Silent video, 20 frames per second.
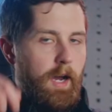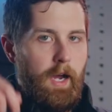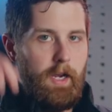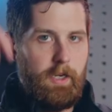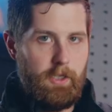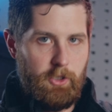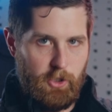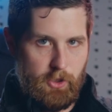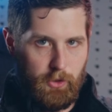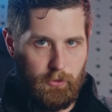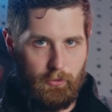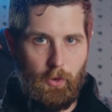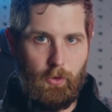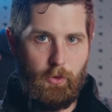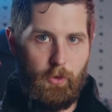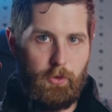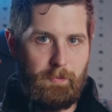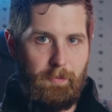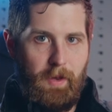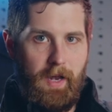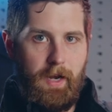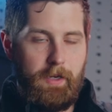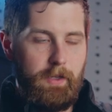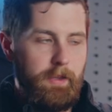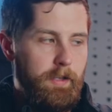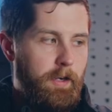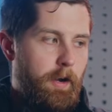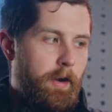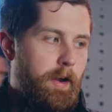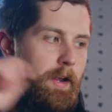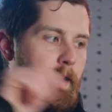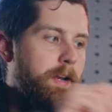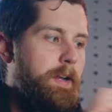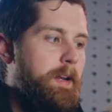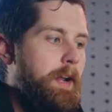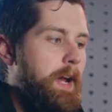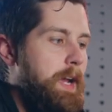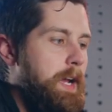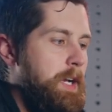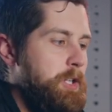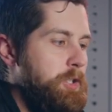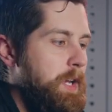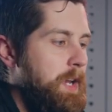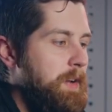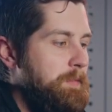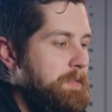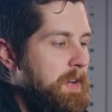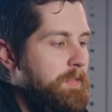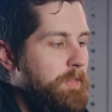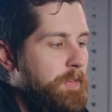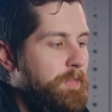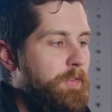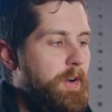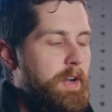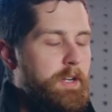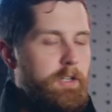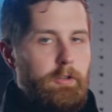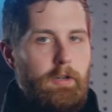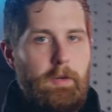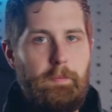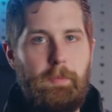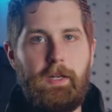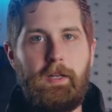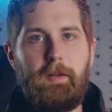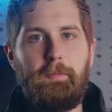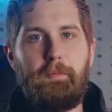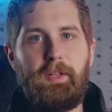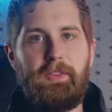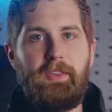I can just throw those back there, and I actually have to have a friend clip it in,